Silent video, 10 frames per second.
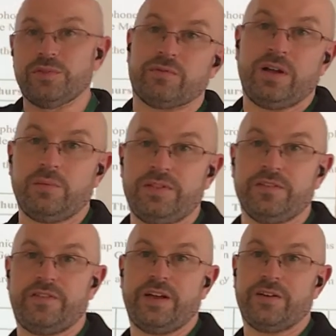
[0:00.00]
good with writing with
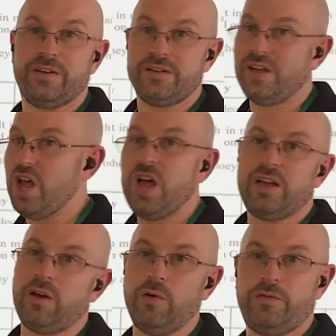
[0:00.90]
your finger,
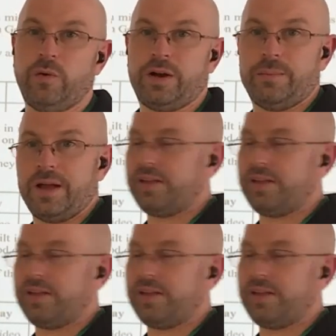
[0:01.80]
go for it. I'm